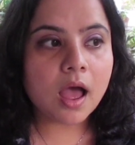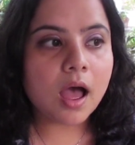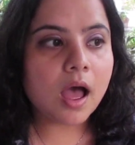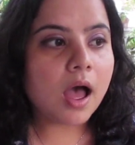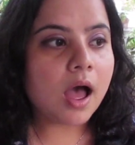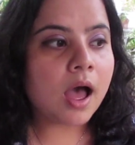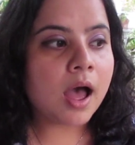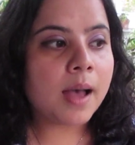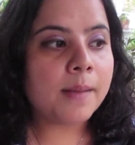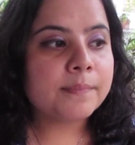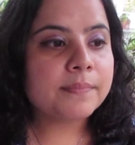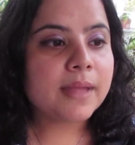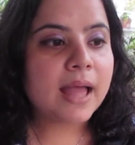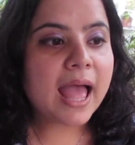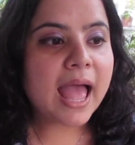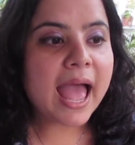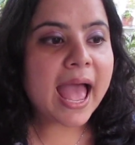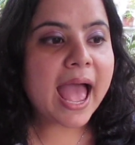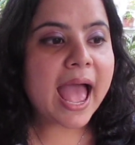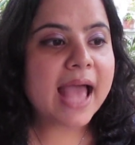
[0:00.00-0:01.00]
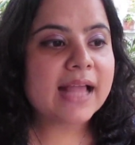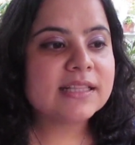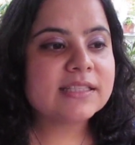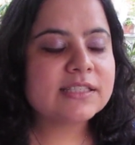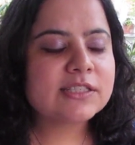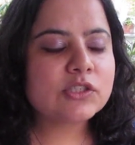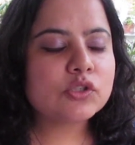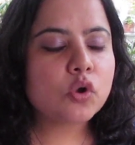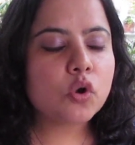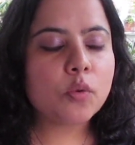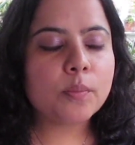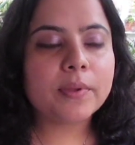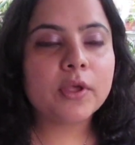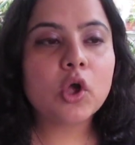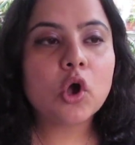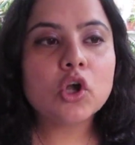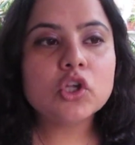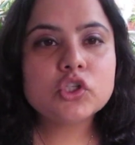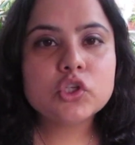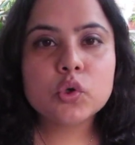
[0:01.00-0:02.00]
And so
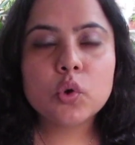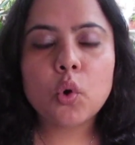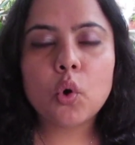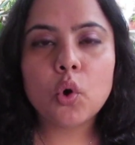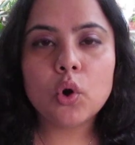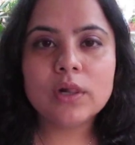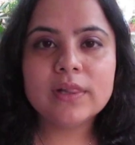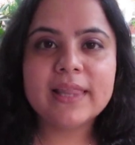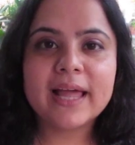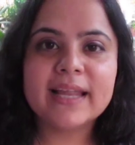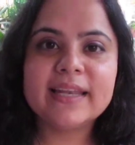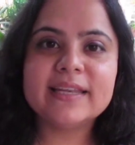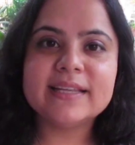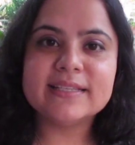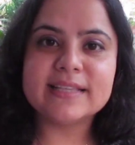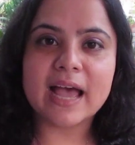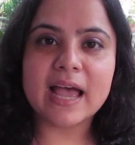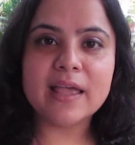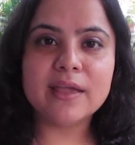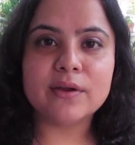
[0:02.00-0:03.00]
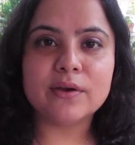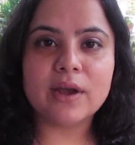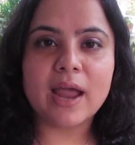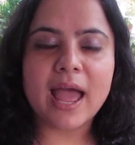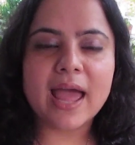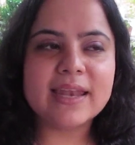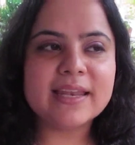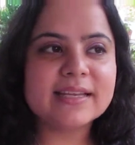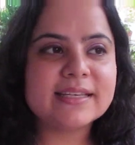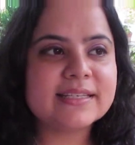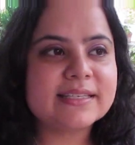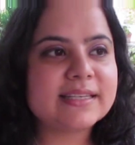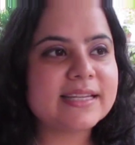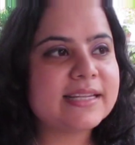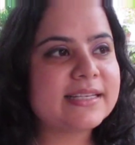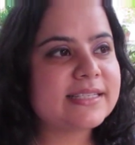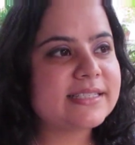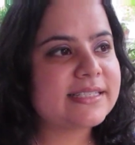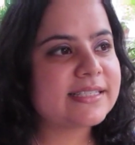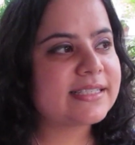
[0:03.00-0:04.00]
because you hold that desire, and
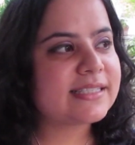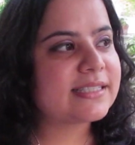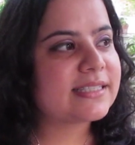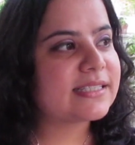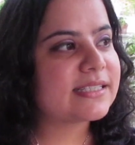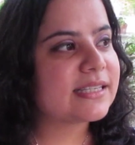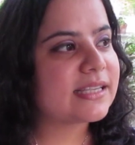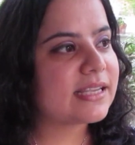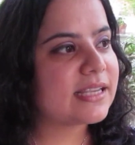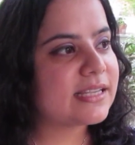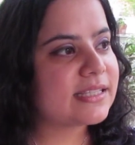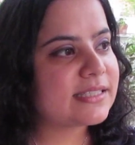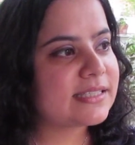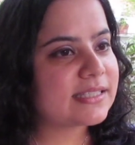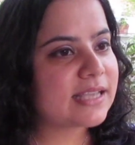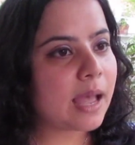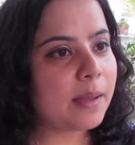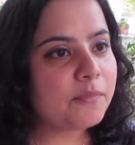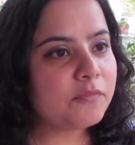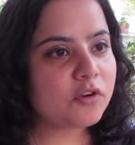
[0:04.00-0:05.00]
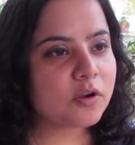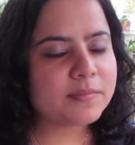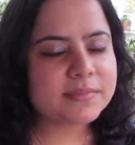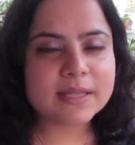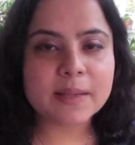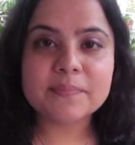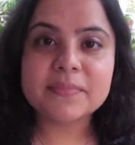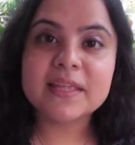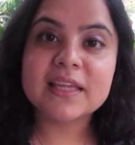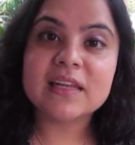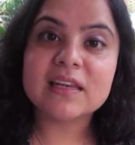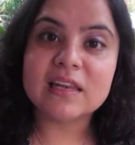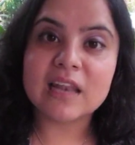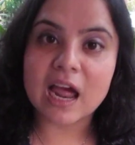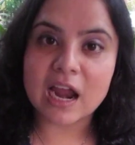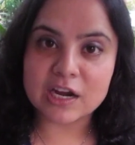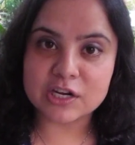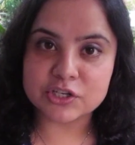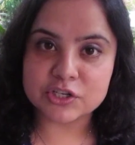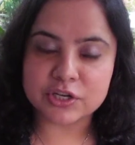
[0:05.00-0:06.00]
it's come from something
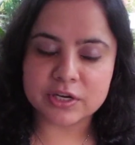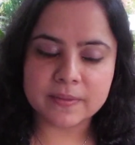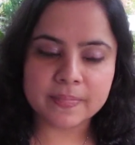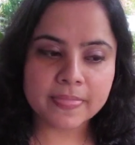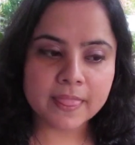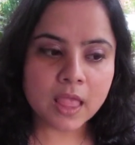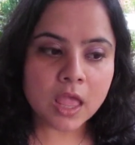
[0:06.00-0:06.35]
larger.